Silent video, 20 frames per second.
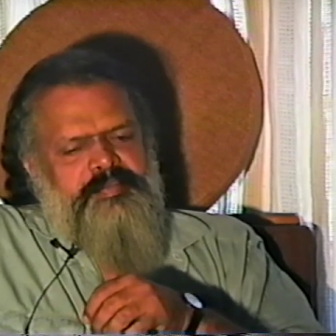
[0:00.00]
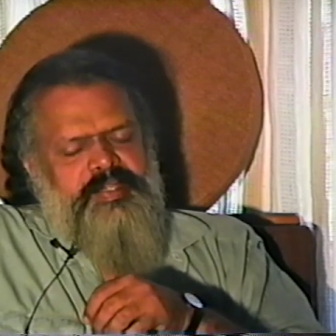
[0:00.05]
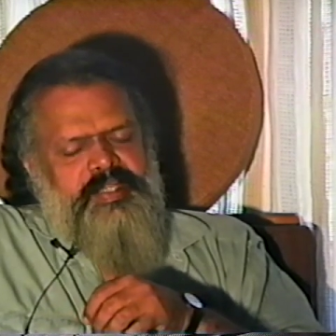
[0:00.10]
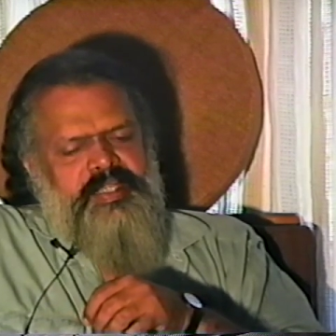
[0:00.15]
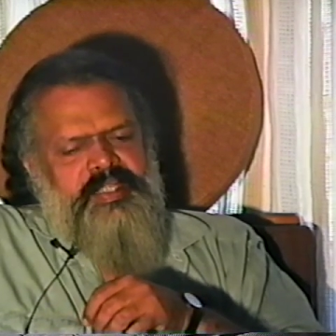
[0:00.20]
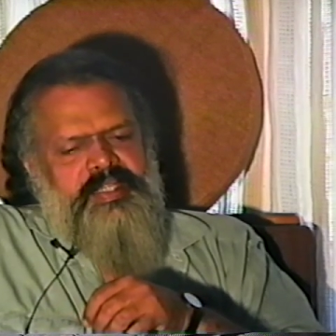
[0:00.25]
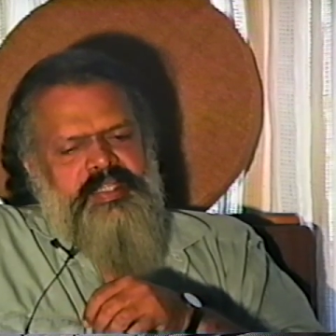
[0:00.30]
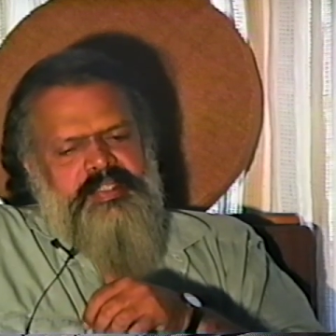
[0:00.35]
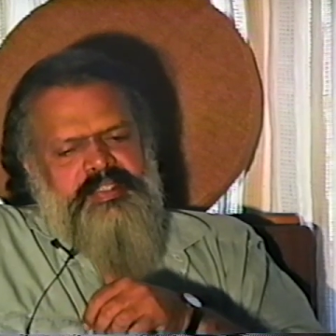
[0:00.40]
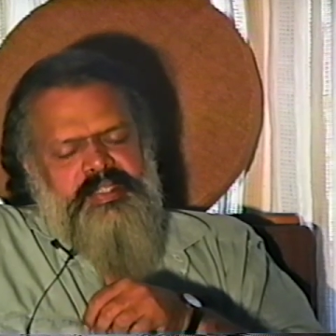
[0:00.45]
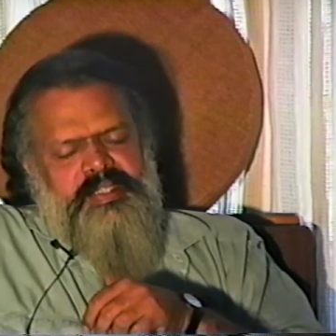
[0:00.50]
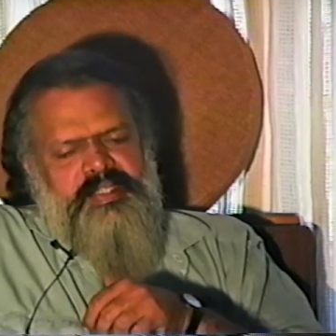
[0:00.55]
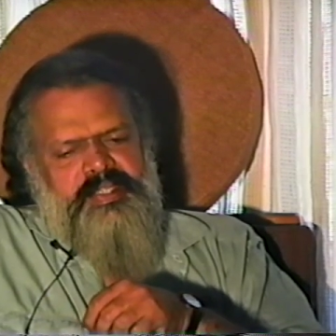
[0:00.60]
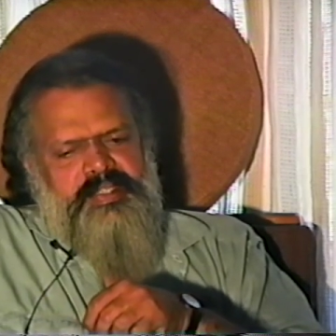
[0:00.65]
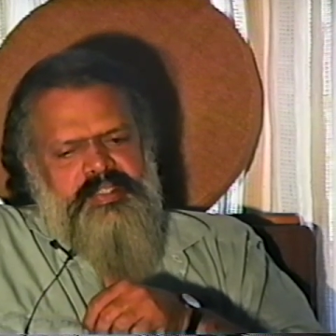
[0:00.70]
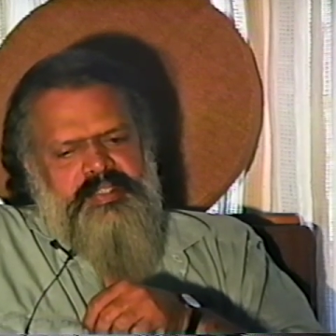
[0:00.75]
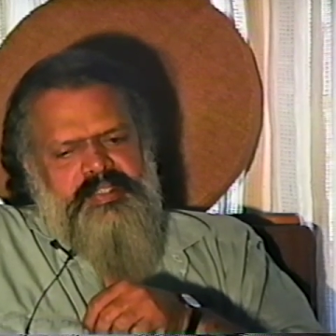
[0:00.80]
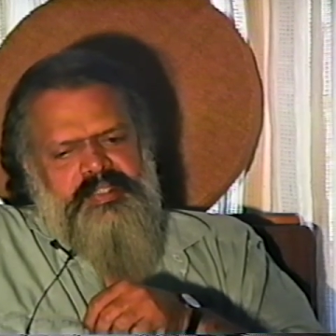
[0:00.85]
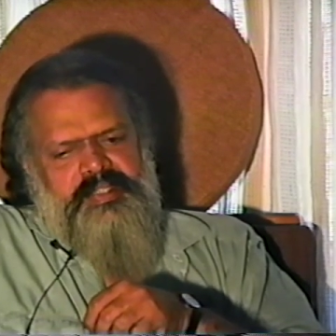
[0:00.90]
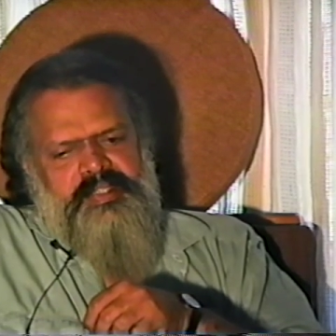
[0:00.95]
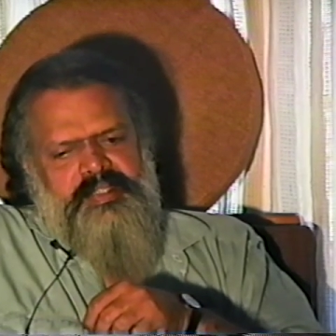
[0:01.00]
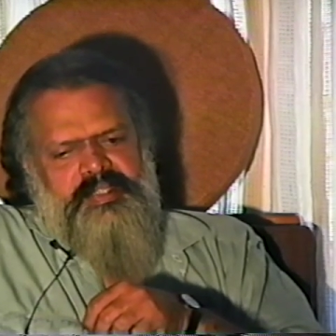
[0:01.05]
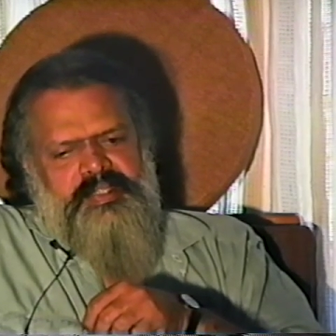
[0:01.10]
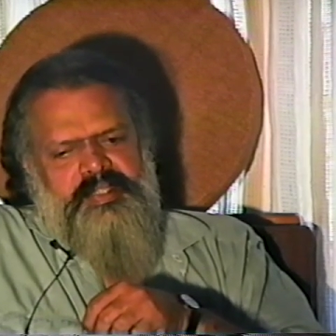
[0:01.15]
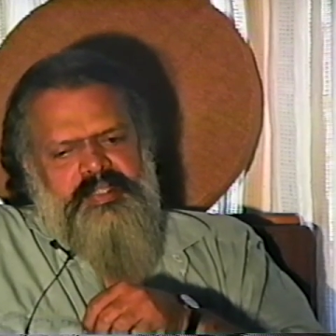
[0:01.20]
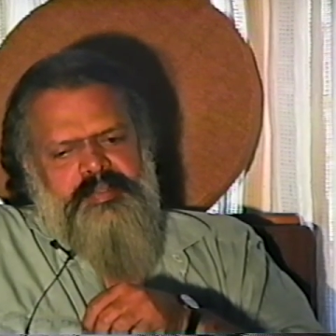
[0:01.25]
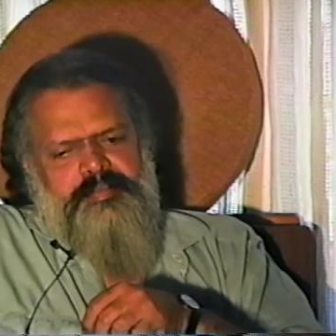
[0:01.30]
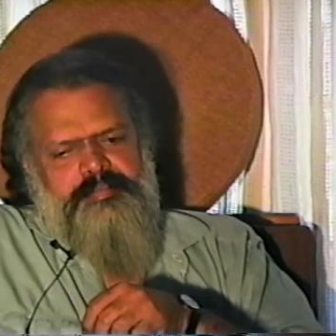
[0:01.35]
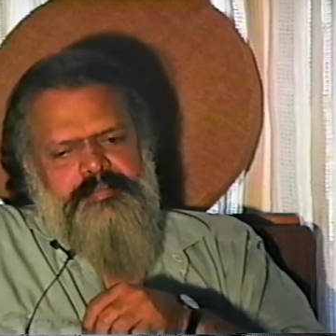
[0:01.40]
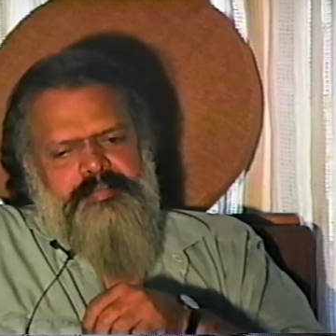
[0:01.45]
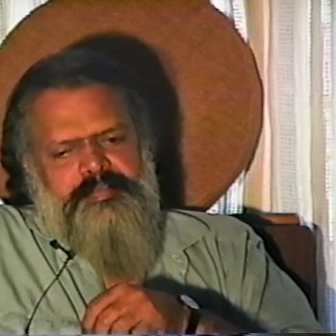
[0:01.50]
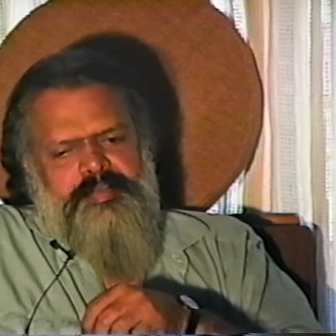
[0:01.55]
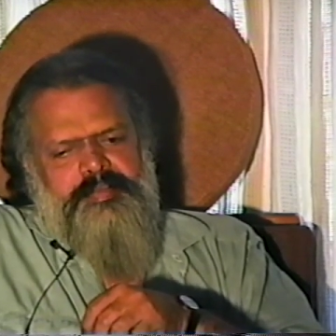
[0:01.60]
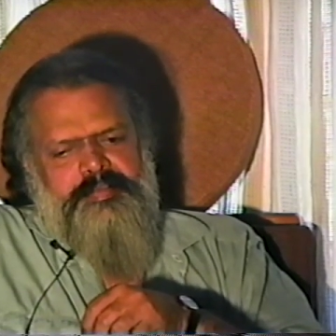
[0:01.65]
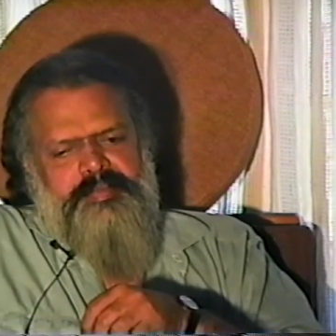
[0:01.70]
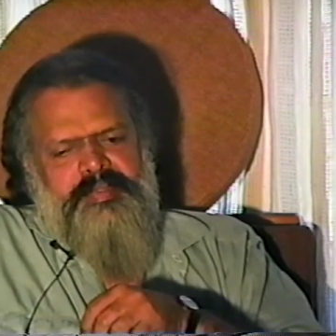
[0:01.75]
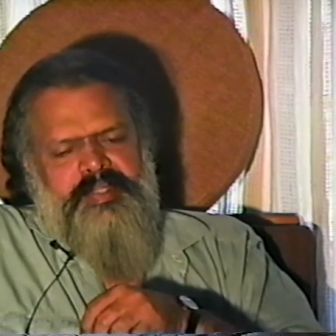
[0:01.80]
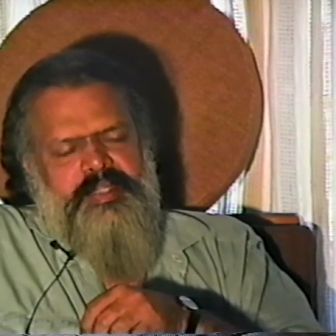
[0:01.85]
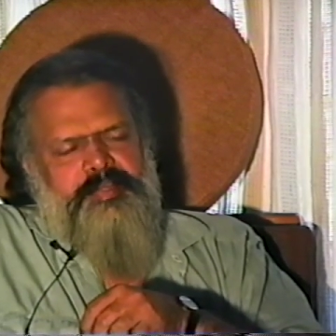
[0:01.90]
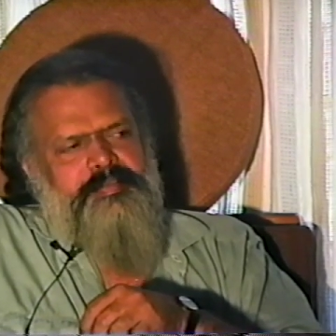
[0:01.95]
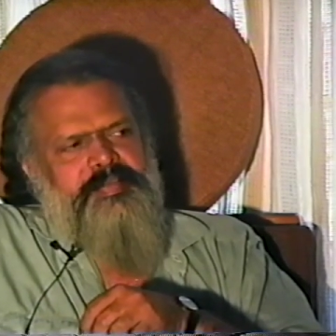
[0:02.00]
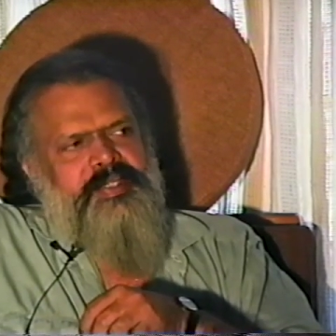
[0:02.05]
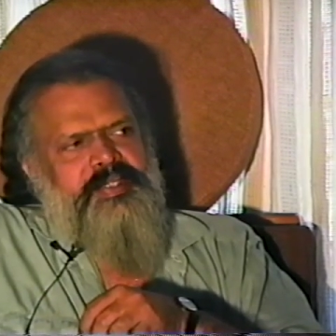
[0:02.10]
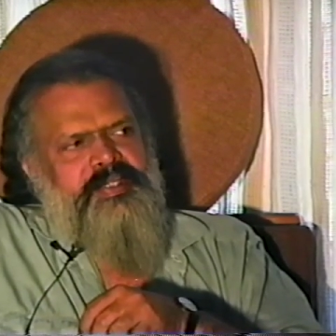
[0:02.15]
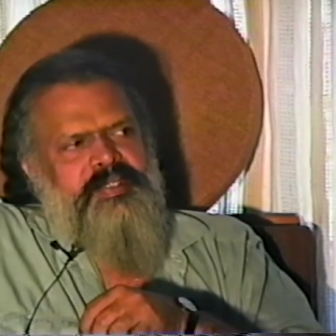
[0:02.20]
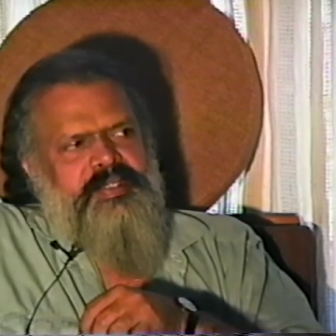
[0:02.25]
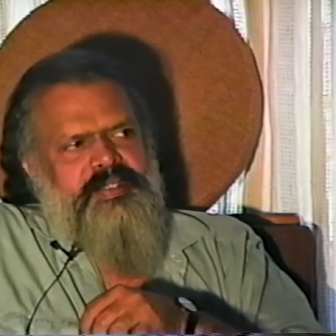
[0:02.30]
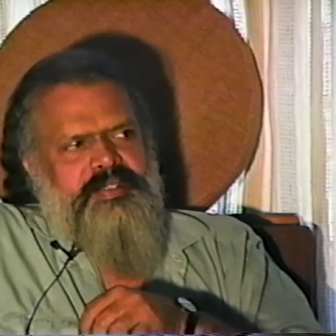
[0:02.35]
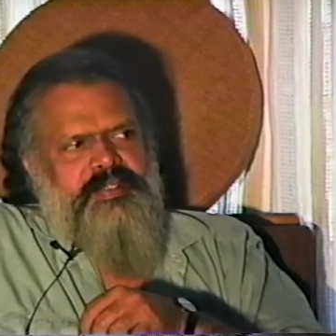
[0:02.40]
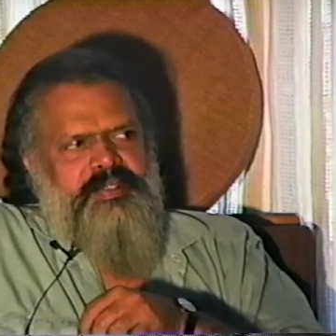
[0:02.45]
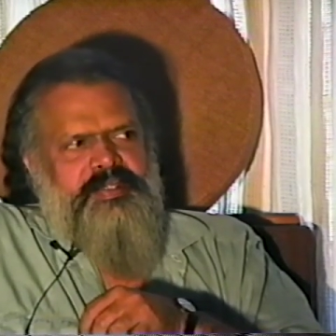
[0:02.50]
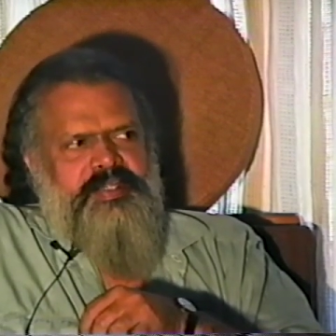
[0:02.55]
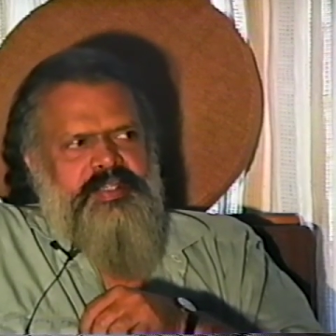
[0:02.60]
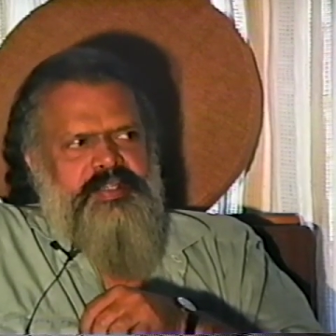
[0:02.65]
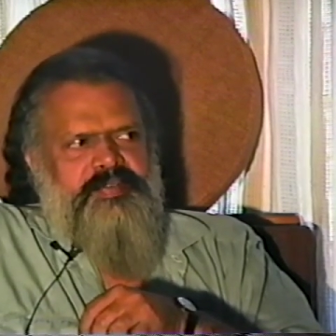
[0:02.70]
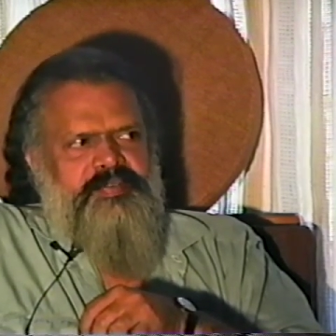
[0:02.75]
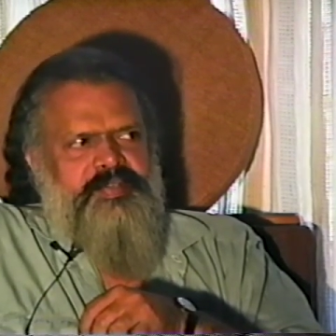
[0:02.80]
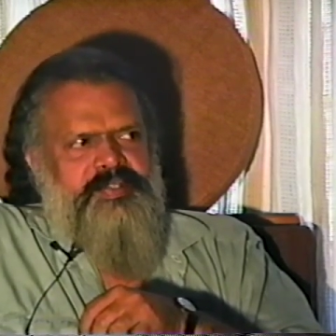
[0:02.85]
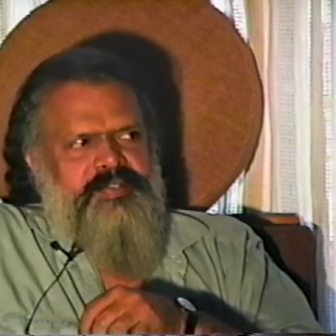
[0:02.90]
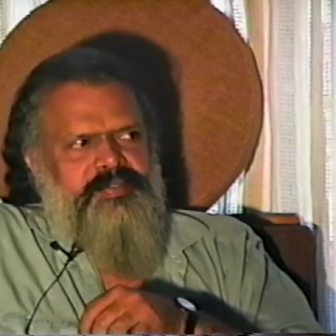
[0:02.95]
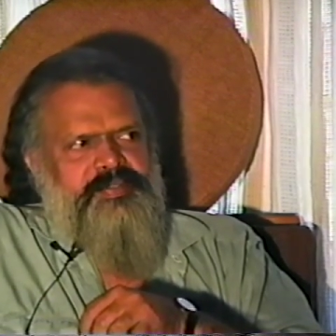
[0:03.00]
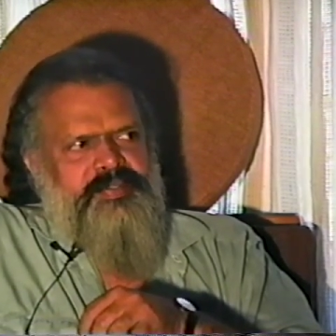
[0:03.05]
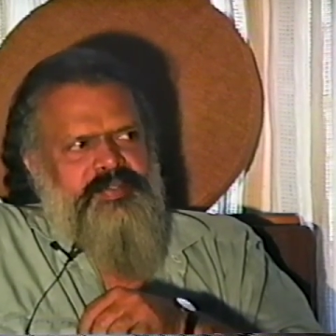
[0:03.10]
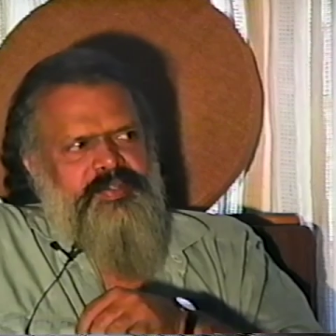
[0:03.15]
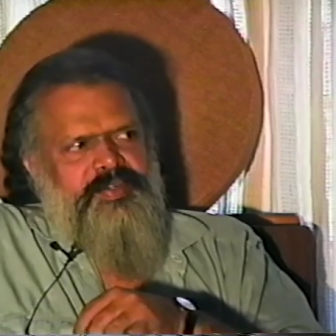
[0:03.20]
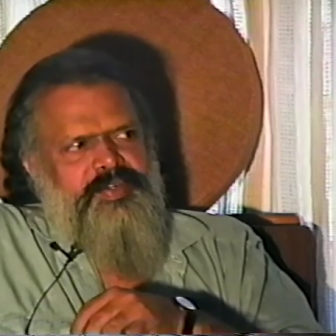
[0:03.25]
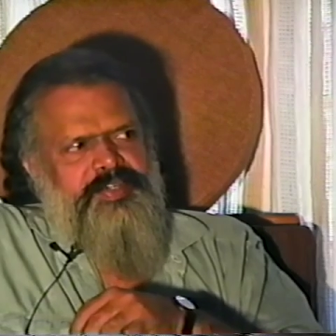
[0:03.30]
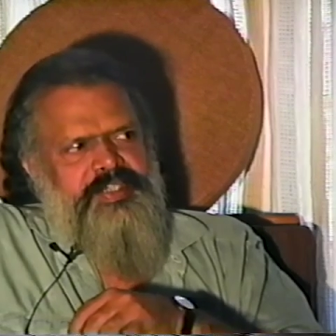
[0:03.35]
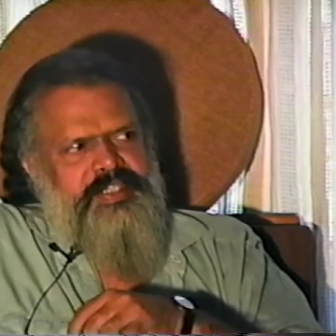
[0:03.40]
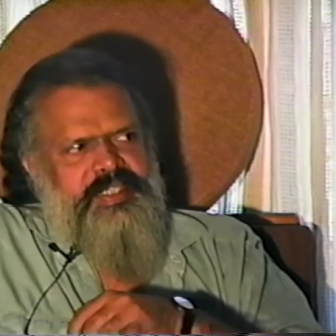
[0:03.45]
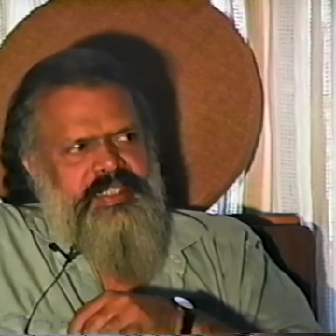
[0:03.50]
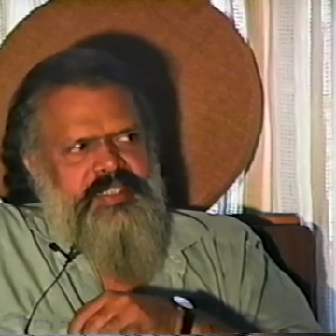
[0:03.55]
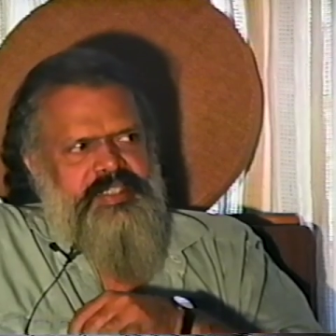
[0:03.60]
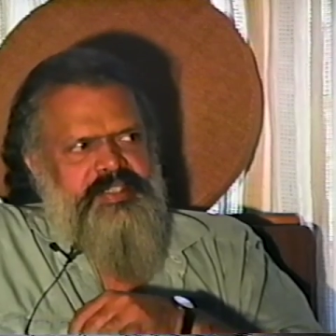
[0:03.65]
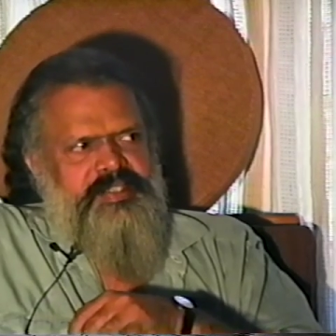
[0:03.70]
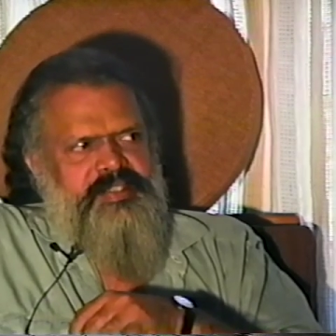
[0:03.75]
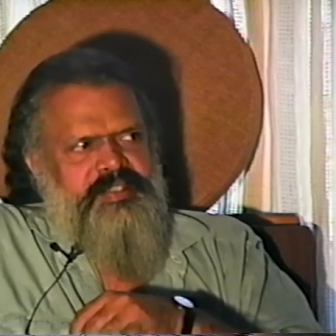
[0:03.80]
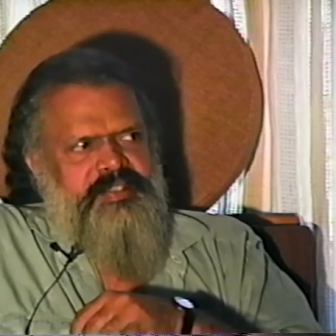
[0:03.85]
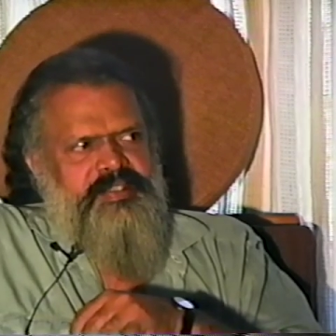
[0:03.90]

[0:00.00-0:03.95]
initially the people were a bit nervous or conscious.